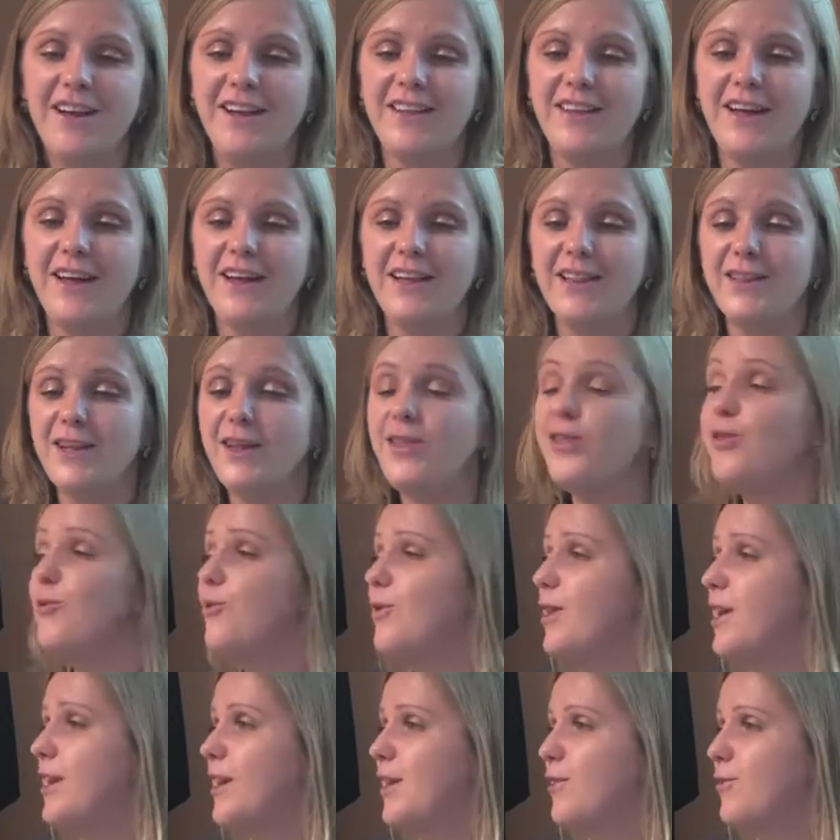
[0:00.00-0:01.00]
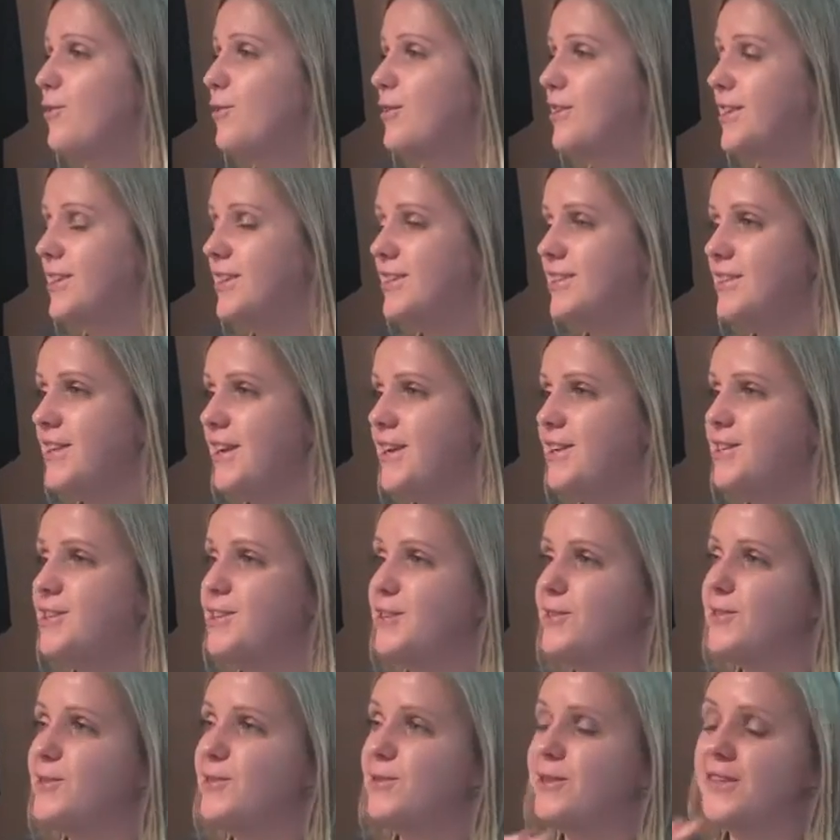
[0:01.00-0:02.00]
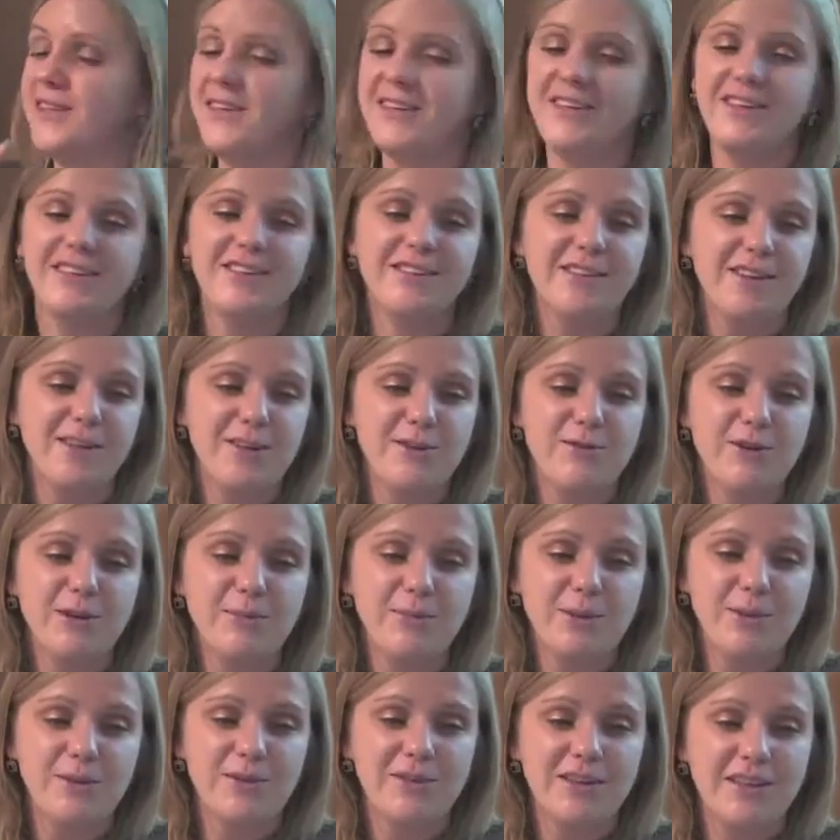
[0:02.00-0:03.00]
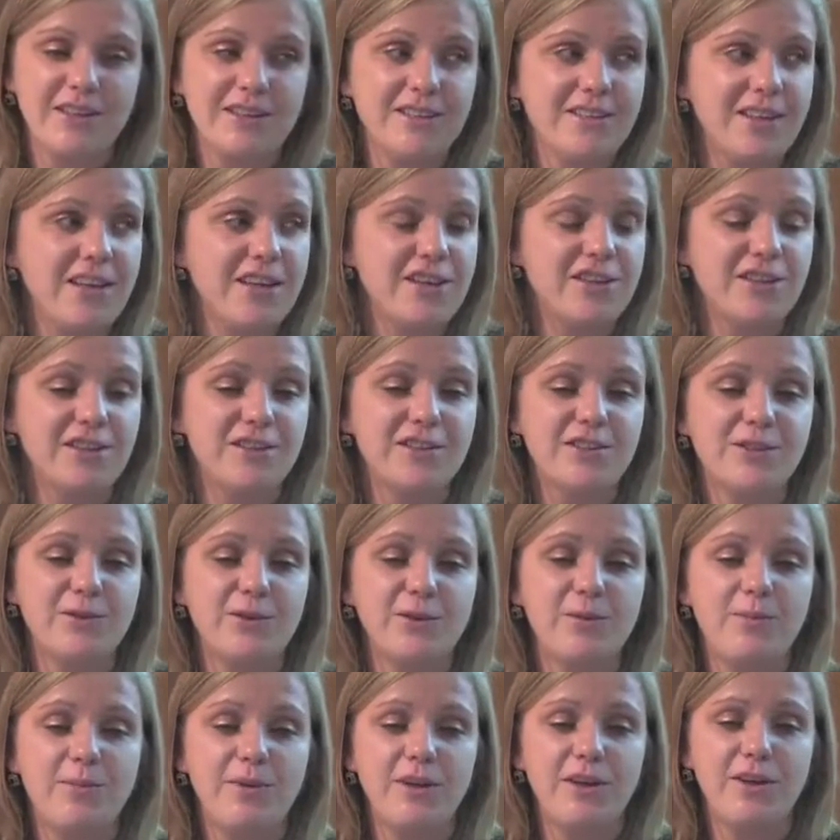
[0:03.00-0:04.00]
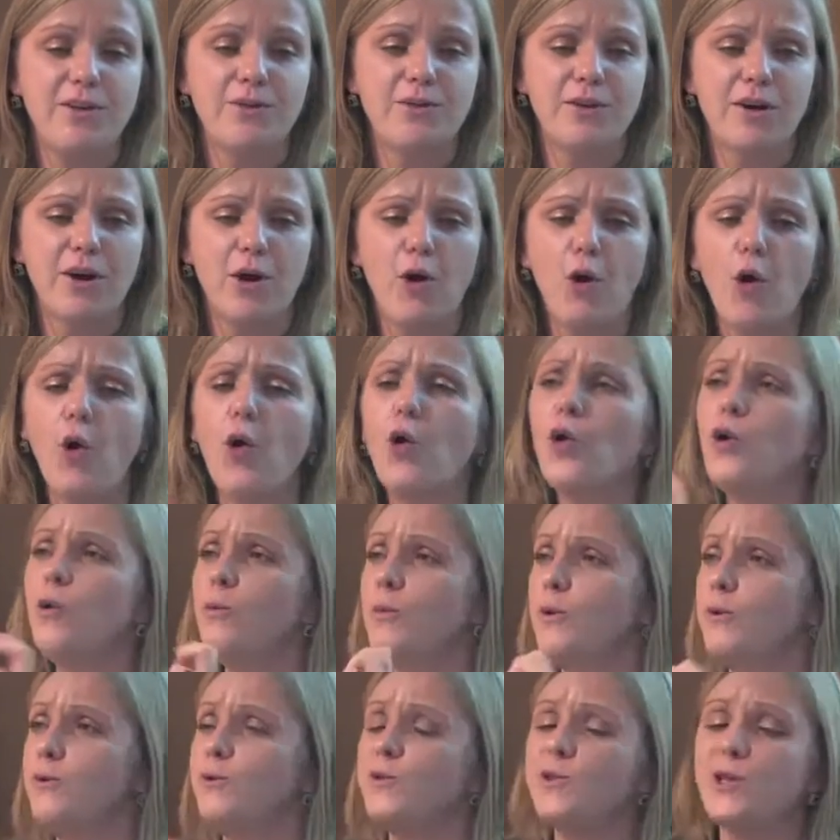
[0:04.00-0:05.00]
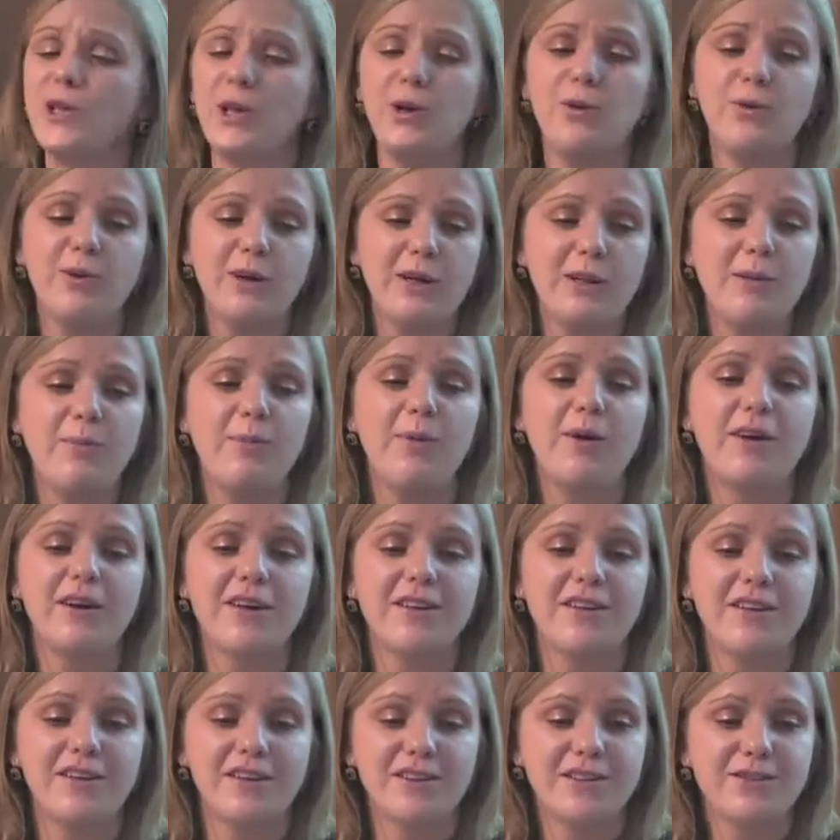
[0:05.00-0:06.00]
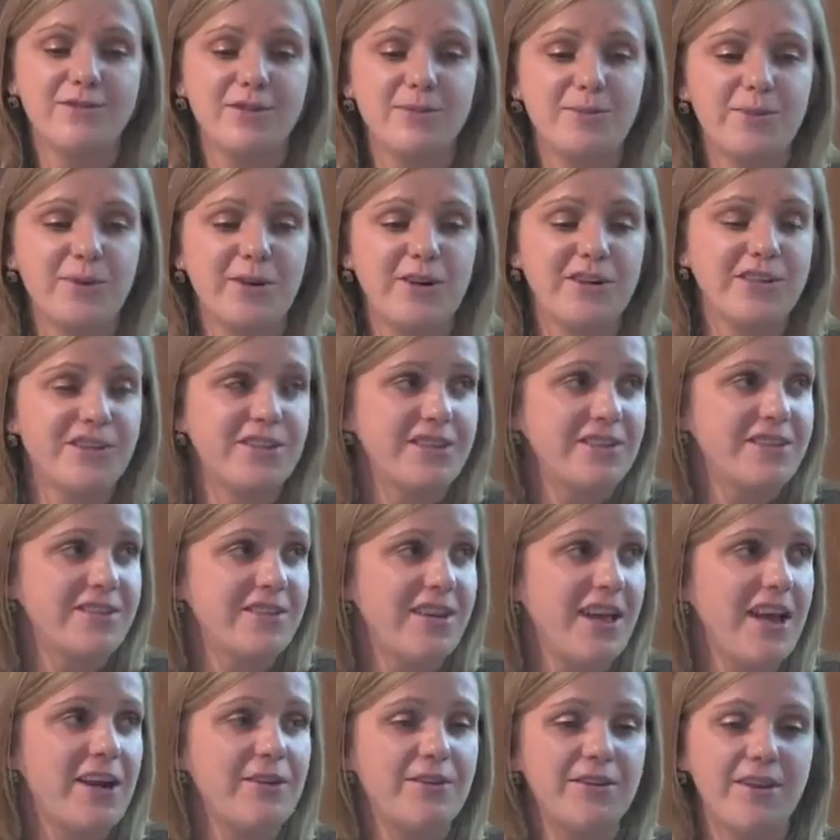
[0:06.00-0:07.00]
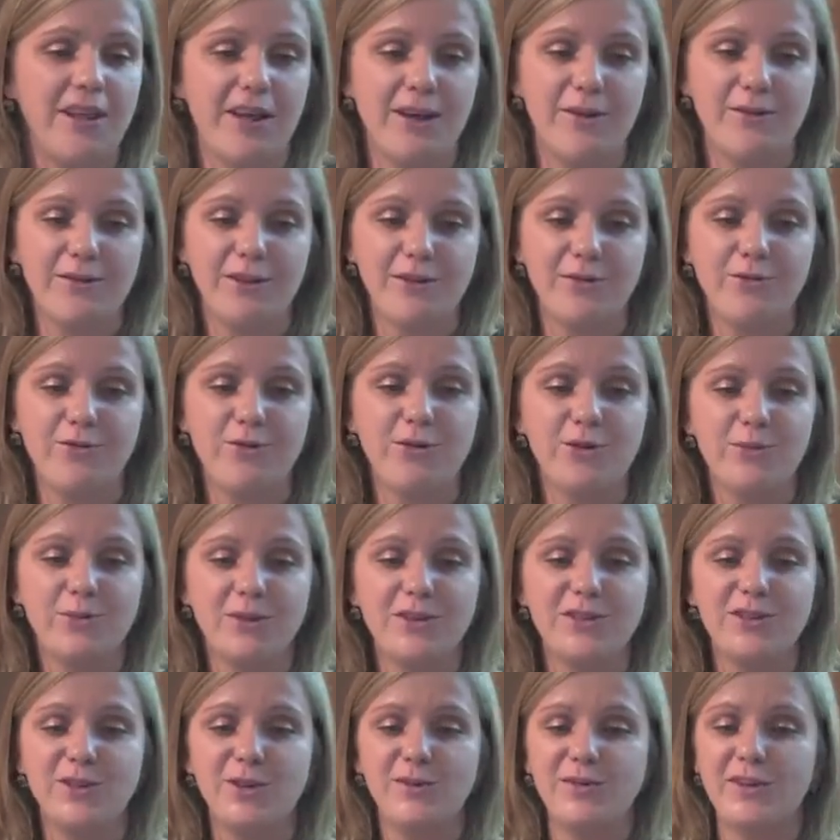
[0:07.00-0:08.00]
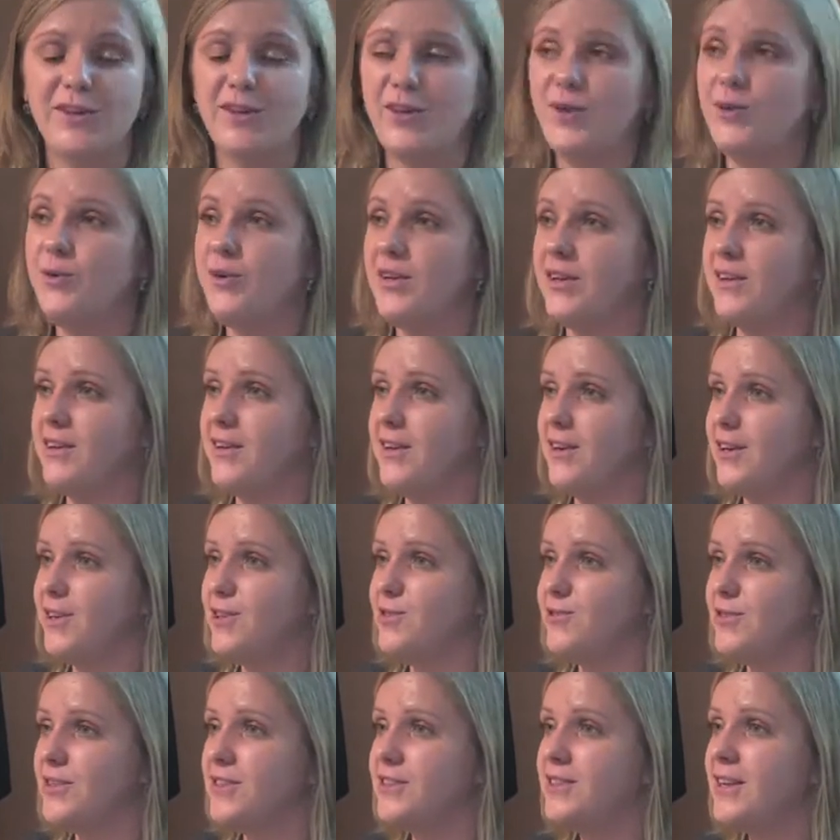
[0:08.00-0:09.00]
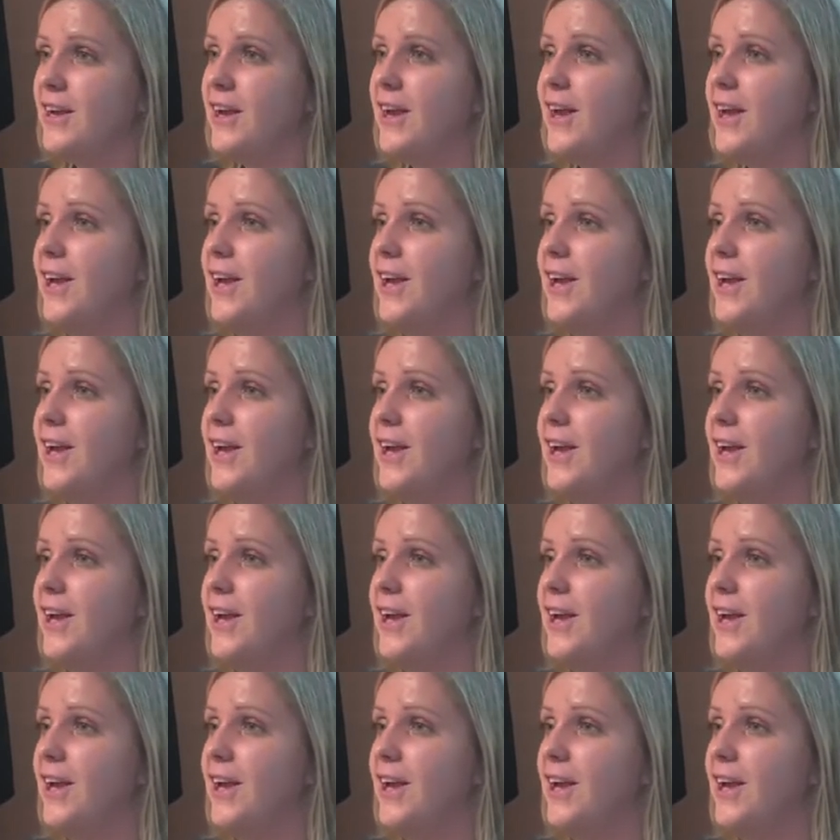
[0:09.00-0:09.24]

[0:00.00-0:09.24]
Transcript: that Lithuanian organizations or the Eastern European organizations could be your almost local partners for projects carried out in former Soviet Union countries.